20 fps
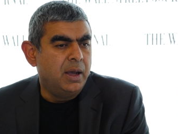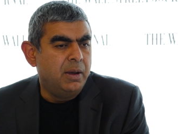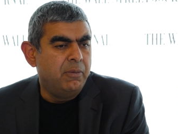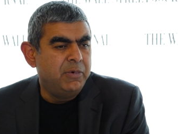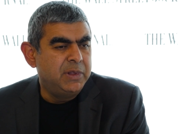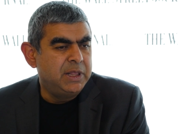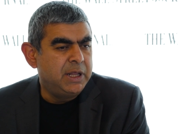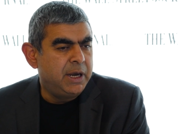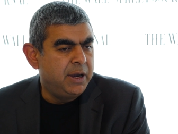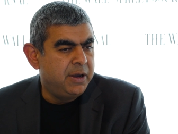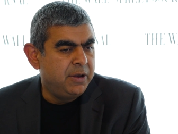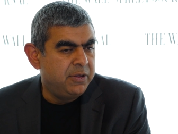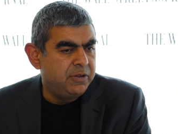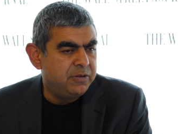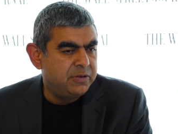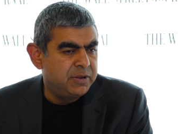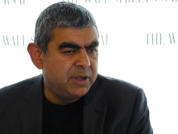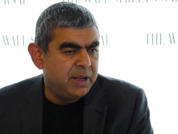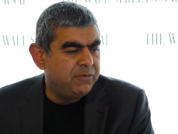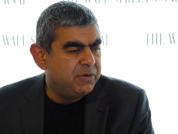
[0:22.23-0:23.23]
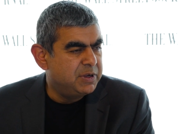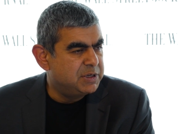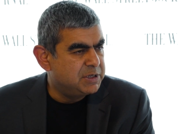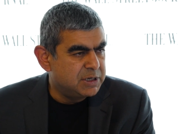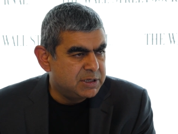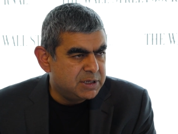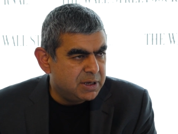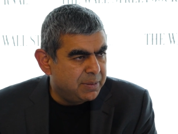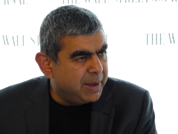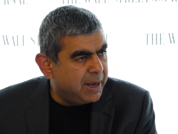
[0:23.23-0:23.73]
Whether it is
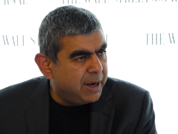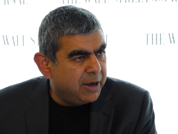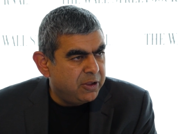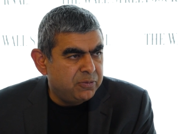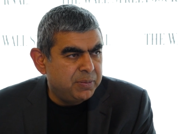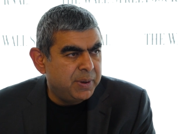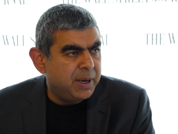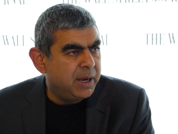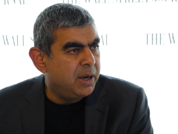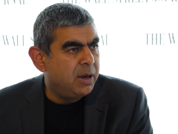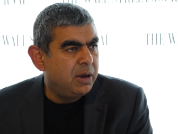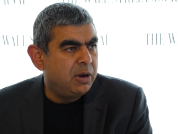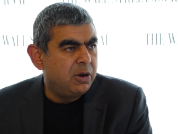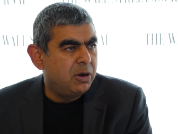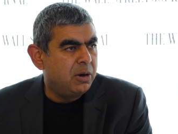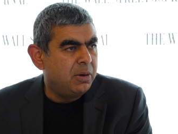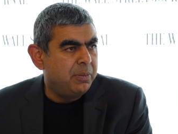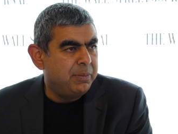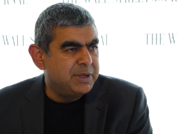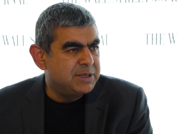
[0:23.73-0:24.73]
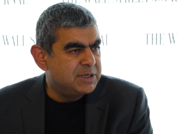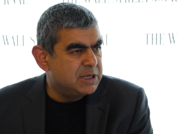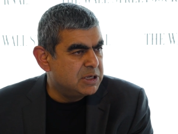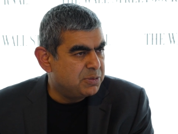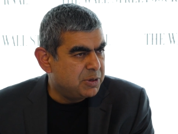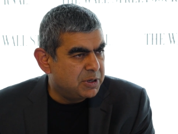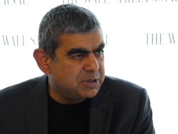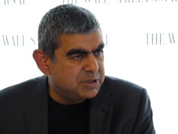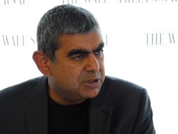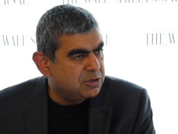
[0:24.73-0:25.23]
infrastructure management or business
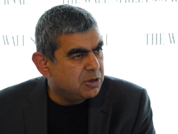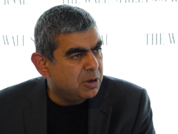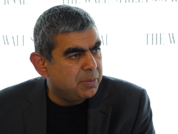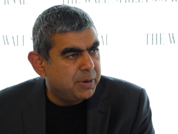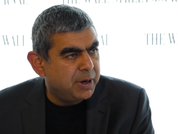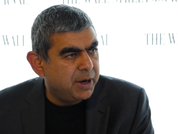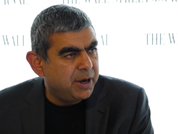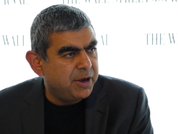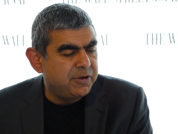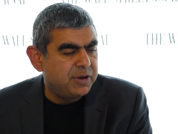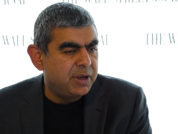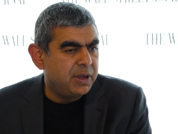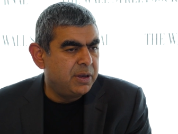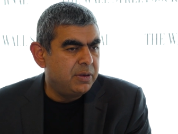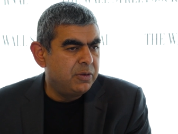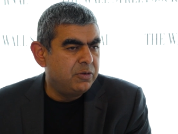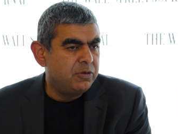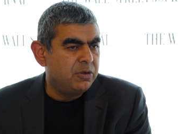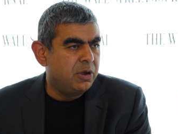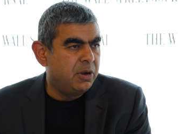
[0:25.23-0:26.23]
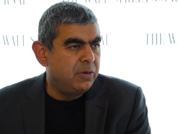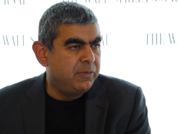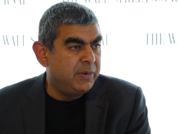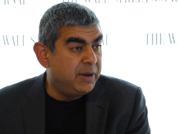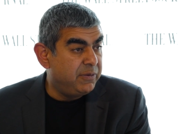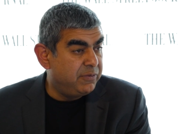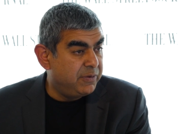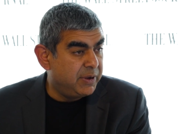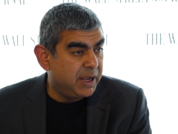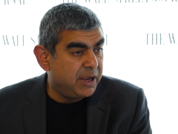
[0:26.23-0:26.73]
process operations or
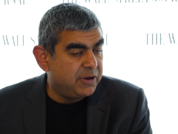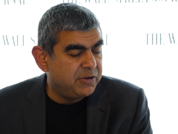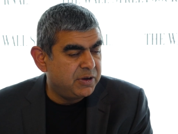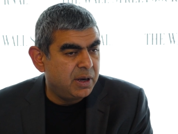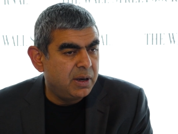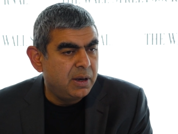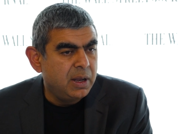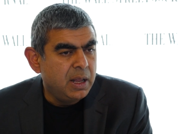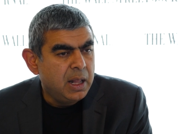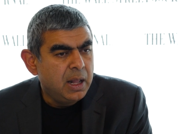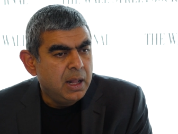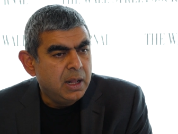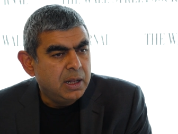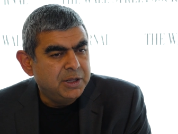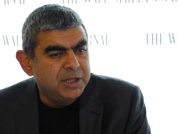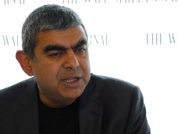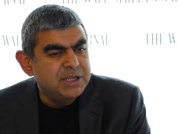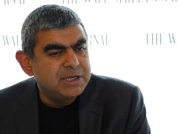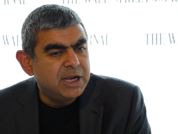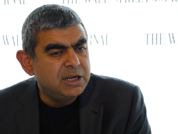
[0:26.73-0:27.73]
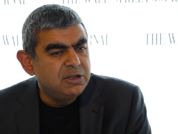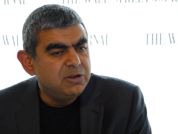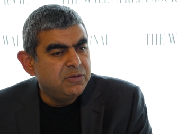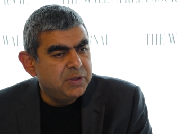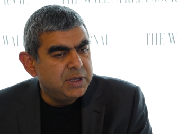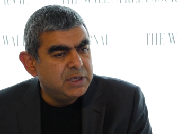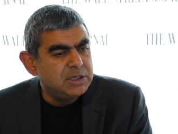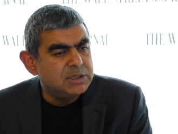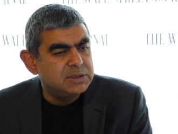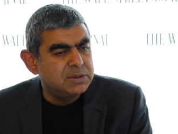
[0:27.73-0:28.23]
verification, these kinds of
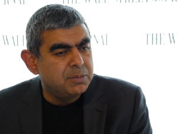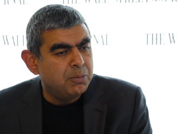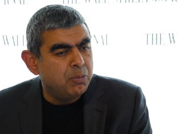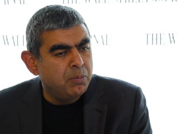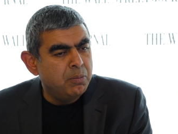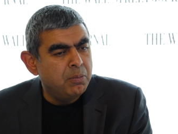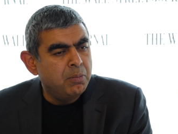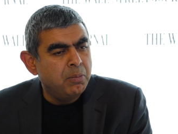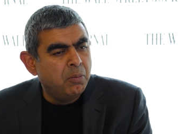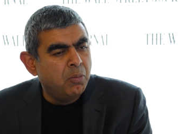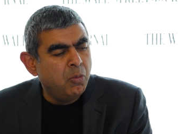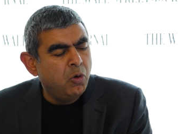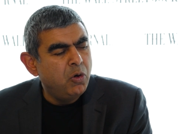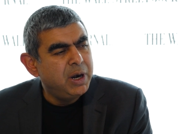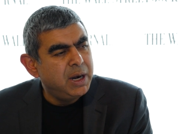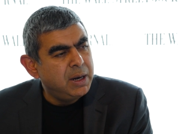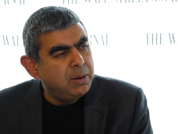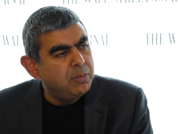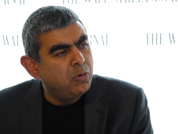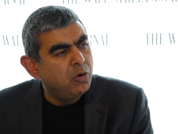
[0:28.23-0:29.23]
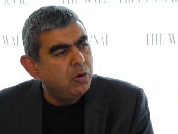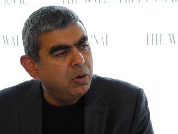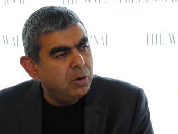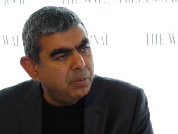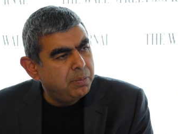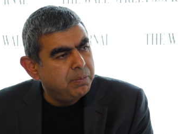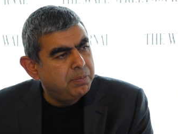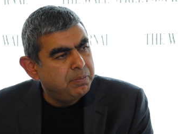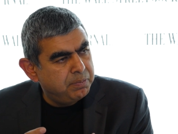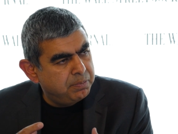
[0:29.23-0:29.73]
things, more and
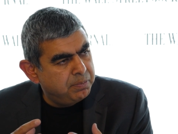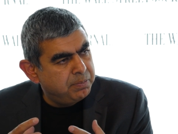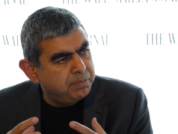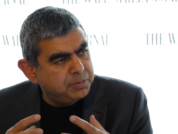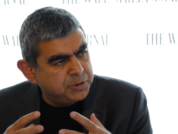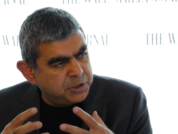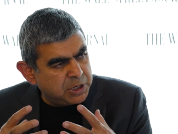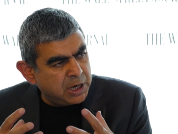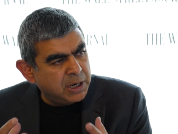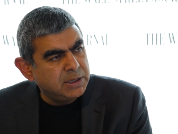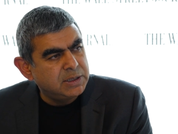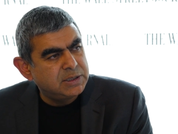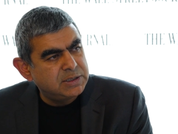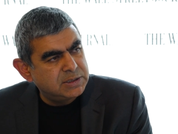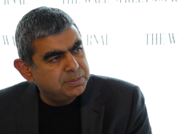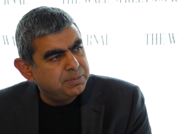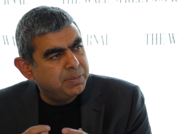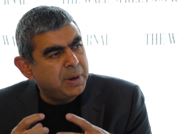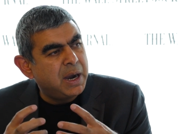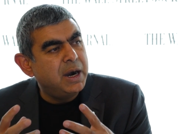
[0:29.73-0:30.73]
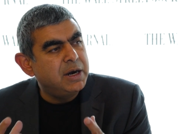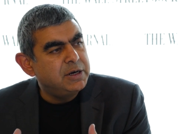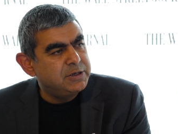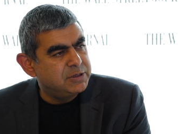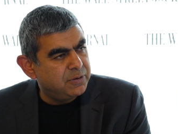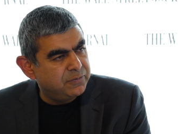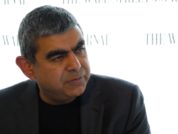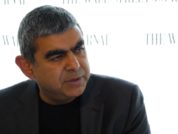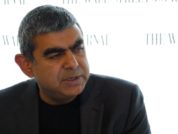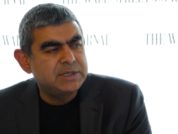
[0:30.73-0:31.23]
more chunks,
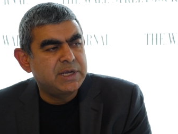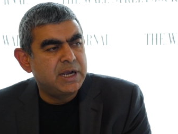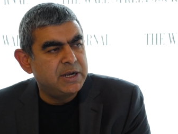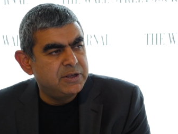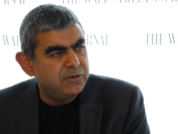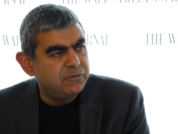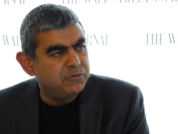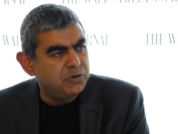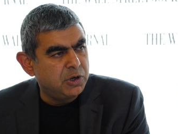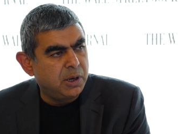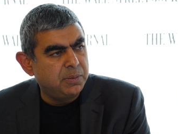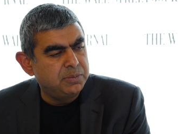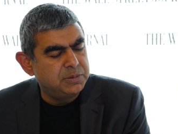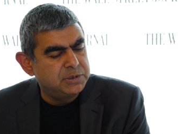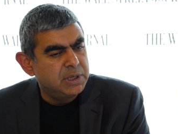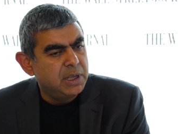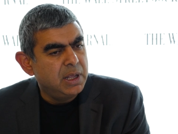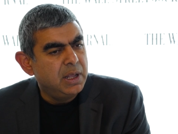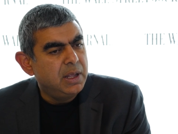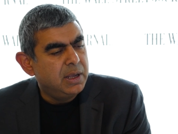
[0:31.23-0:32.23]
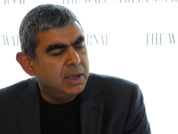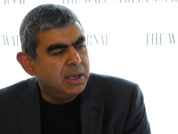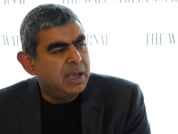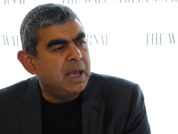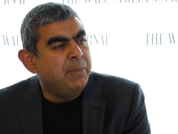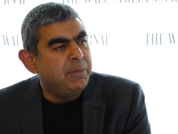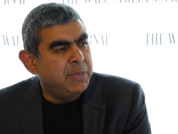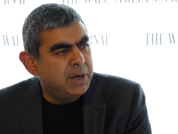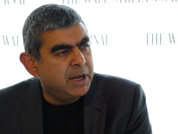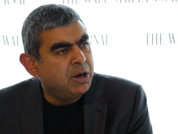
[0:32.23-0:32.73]
parts of these kinds of jobs
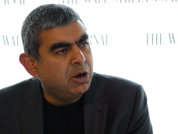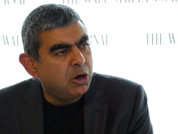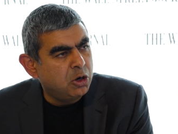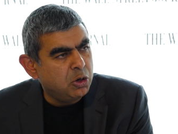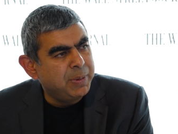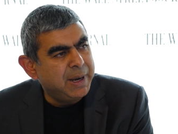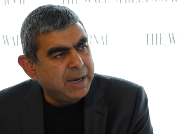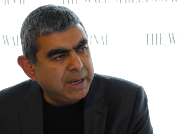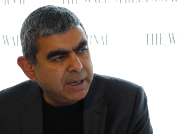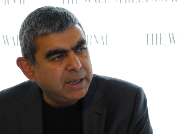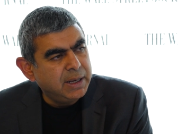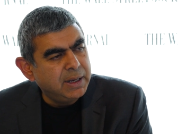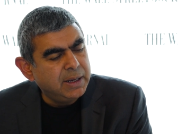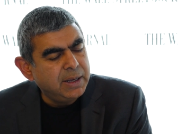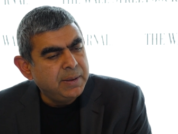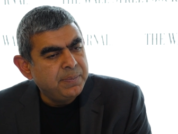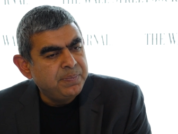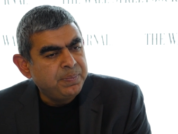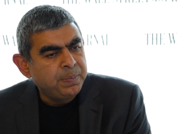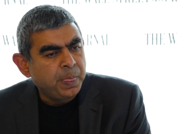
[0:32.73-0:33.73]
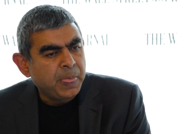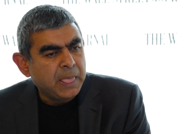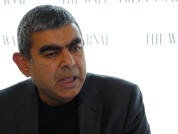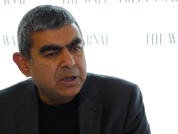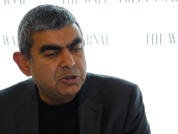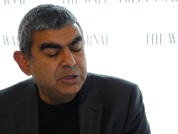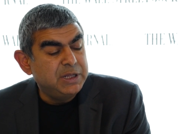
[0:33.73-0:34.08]
can be done automatically. Mm-hmm. So